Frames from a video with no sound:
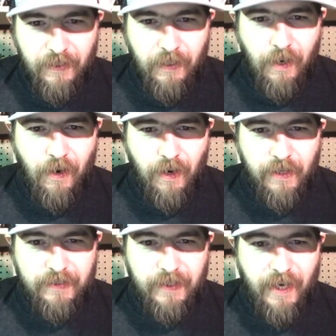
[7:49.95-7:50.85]
all right.
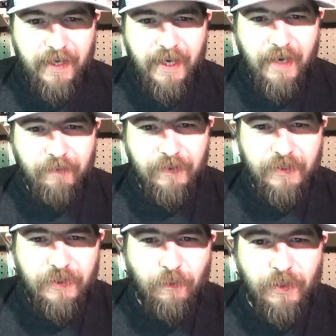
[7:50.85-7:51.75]
Hey, Kevin,
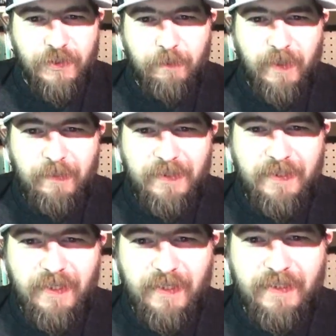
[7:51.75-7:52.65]
did you watch the
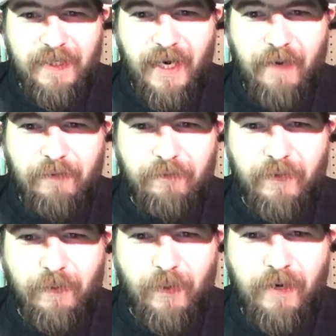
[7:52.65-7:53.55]
BBT and see half the
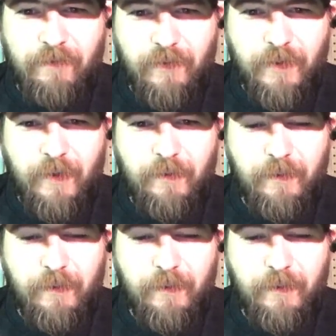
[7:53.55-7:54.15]
field were FLW